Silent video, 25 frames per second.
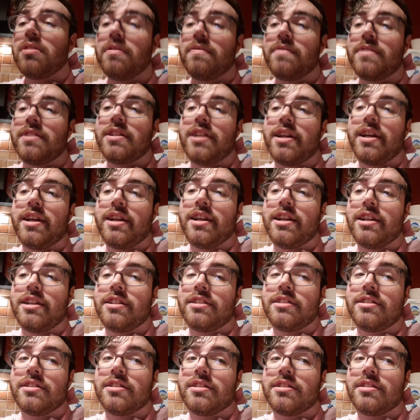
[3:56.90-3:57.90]
of today
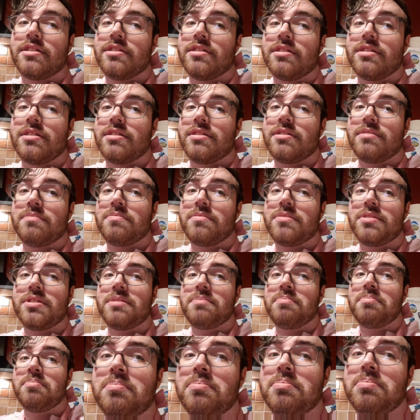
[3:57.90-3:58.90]
is
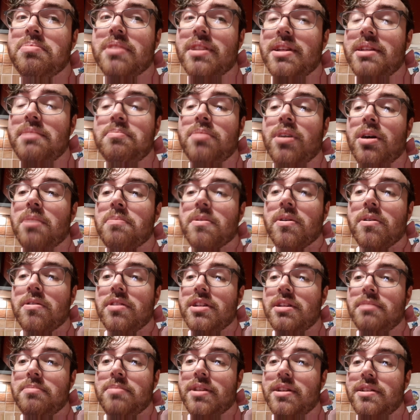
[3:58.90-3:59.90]
just blend popcorn in
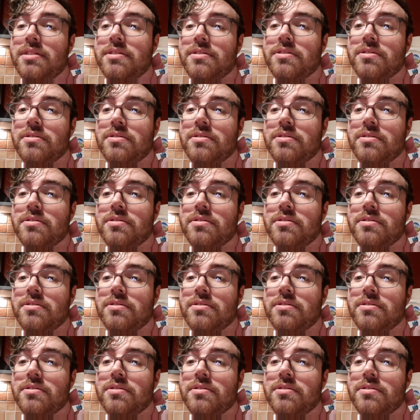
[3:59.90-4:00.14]
a blender,